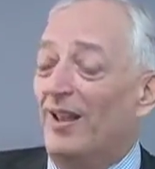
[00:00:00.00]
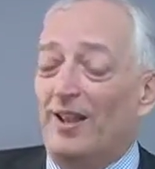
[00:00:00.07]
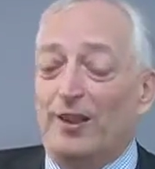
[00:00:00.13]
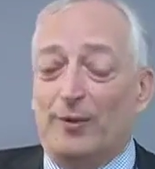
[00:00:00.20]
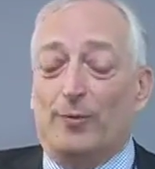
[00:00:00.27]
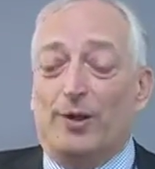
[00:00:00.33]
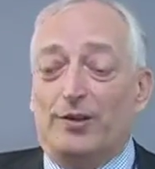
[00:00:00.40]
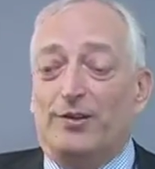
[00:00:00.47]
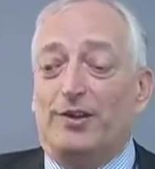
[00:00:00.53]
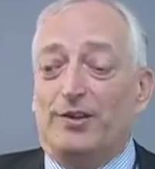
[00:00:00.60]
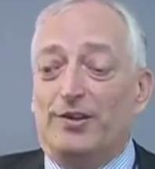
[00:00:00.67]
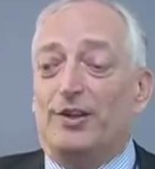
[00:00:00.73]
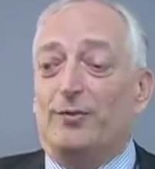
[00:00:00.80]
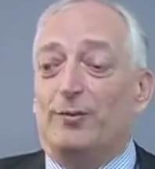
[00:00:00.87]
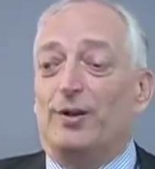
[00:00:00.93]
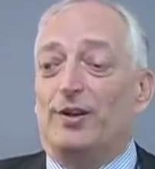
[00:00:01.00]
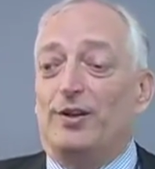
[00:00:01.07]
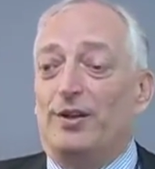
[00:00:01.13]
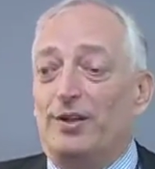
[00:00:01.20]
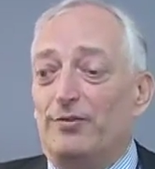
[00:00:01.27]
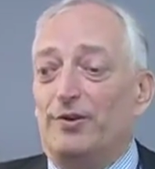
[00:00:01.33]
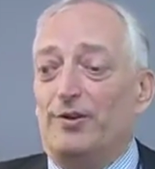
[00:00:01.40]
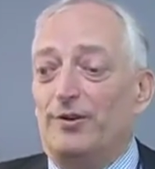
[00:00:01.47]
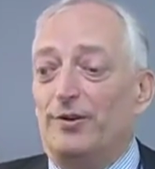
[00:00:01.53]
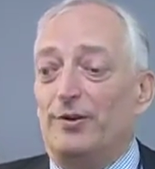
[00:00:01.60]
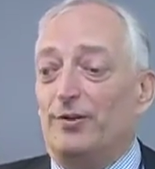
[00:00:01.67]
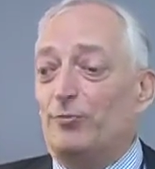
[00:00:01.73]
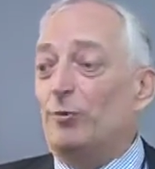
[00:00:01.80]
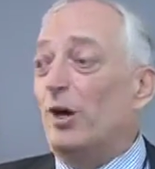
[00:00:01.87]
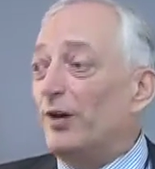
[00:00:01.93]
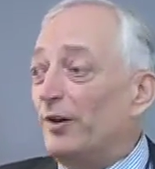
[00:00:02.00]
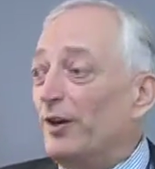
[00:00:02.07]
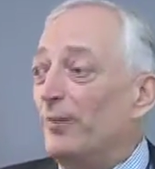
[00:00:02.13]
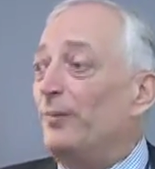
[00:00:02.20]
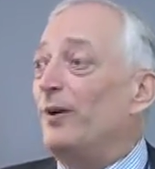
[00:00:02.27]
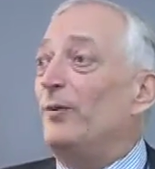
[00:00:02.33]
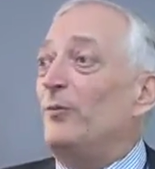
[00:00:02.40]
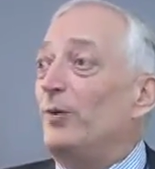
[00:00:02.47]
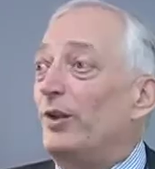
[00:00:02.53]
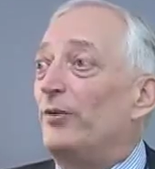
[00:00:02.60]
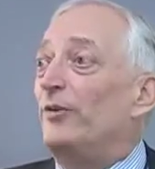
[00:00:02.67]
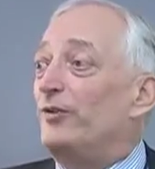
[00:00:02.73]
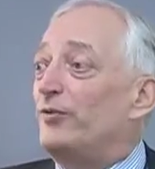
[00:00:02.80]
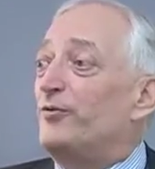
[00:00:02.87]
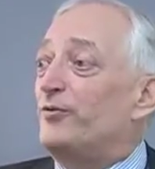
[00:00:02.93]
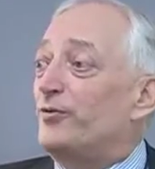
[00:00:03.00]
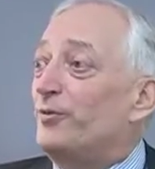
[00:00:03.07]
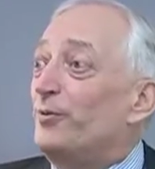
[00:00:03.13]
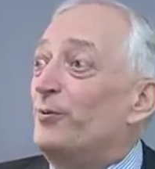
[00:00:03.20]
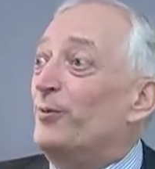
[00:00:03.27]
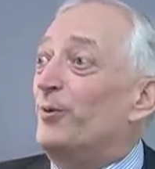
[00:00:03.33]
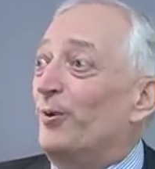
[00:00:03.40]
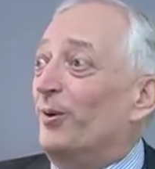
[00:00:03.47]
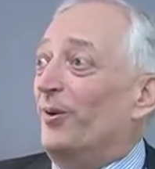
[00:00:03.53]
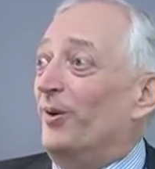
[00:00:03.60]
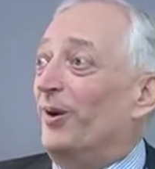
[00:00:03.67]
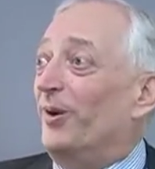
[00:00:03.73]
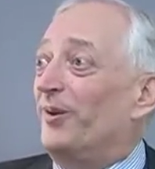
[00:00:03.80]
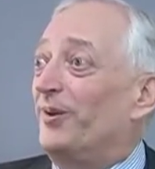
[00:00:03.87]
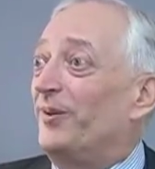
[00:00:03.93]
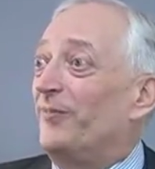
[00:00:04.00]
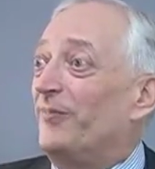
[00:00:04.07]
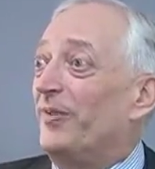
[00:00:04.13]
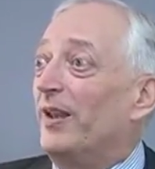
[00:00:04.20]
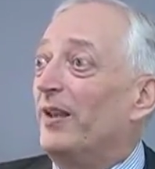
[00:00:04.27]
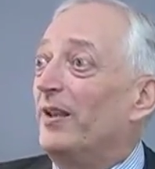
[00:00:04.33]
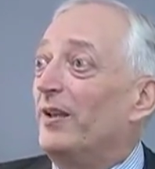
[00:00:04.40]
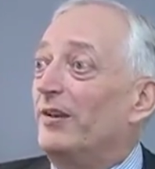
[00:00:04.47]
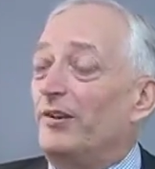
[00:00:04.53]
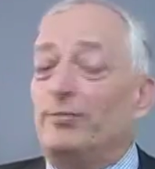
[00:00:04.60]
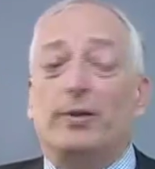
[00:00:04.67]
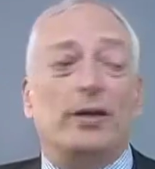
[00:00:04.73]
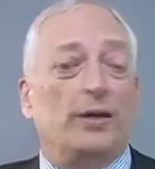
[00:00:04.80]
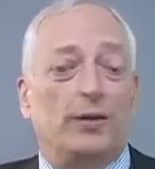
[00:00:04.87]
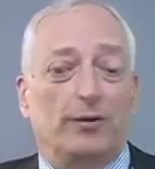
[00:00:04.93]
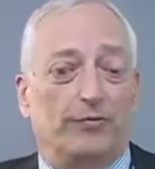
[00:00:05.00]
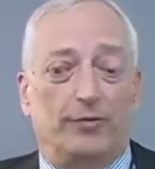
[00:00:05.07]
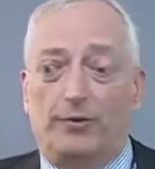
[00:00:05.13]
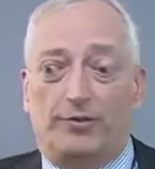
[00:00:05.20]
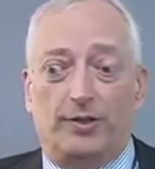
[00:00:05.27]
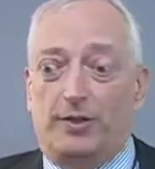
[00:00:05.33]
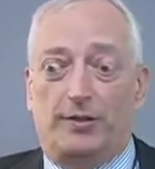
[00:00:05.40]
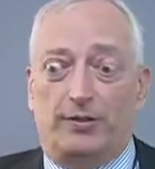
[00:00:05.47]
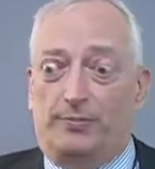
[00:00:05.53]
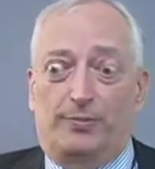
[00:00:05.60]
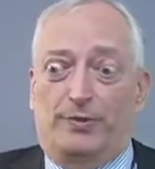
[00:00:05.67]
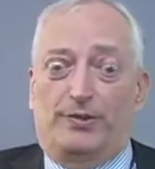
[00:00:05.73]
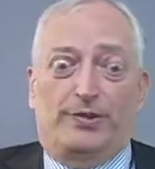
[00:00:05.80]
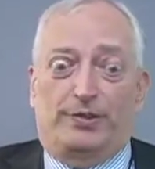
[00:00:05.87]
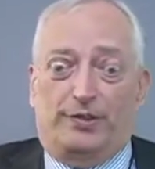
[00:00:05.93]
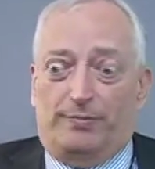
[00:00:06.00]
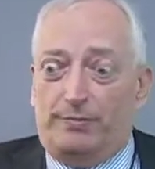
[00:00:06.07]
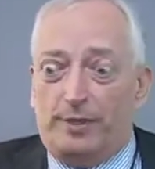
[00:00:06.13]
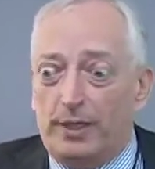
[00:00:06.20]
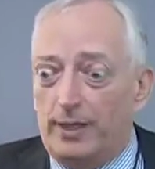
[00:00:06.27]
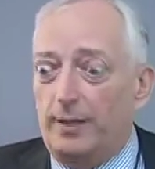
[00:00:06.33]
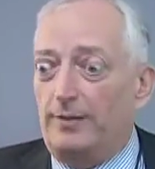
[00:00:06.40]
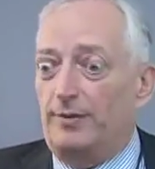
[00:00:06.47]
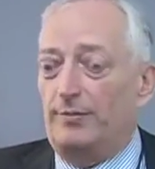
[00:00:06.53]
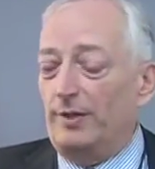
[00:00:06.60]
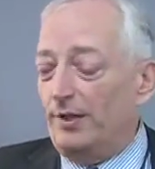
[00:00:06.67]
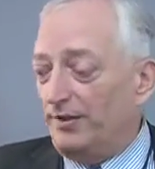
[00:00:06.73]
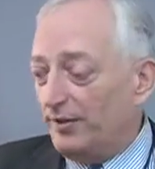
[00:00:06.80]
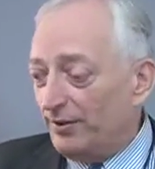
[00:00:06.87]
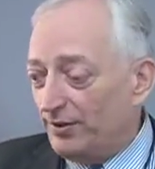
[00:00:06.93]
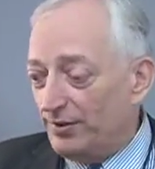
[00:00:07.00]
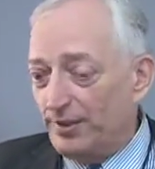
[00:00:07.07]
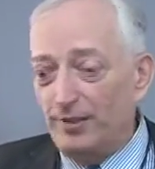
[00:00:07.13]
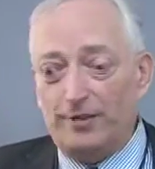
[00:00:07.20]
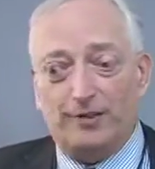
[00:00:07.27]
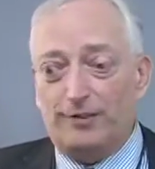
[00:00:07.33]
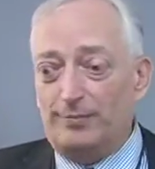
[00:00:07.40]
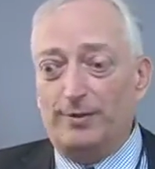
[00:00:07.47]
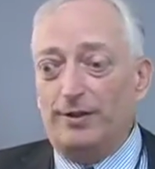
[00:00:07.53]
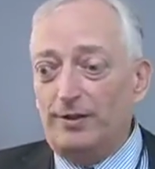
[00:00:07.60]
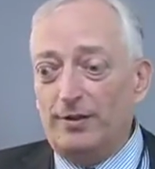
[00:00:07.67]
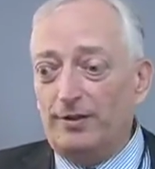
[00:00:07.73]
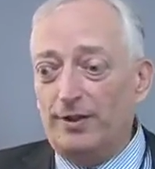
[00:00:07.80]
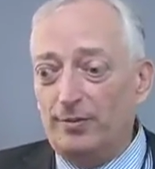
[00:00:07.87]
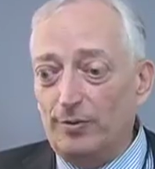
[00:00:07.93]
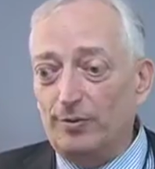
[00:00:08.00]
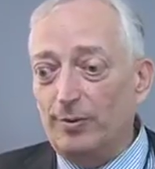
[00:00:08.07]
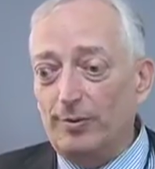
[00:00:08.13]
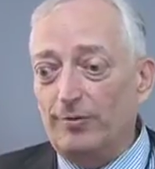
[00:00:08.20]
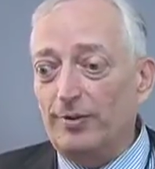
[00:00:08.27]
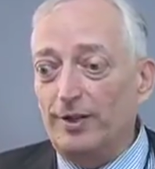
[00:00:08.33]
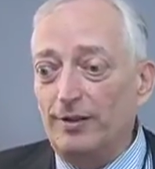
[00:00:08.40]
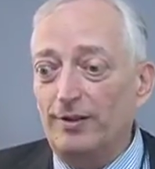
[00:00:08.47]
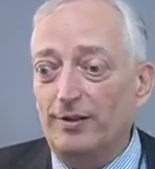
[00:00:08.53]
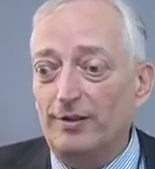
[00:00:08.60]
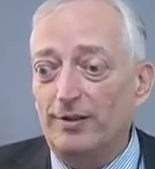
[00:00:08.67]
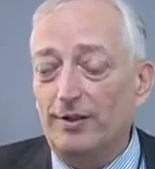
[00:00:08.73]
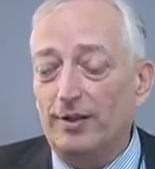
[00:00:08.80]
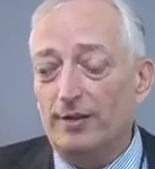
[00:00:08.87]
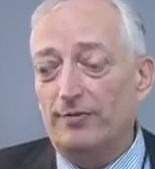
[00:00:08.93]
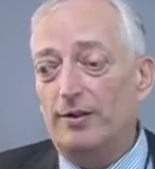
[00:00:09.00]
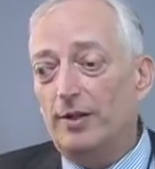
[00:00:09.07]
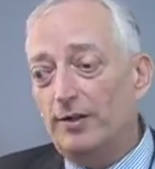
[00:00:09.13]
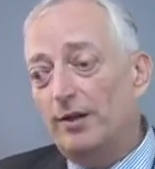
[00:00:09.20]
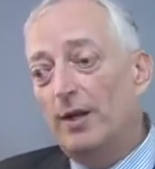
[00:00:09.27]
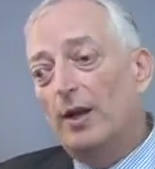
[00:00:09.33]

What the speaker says: the one thing they will never do is worry about whether it's true or not. It doesn't matter how often you say to them, but this is mad, it makes no sense, there's been no global warming for 18 and a half years.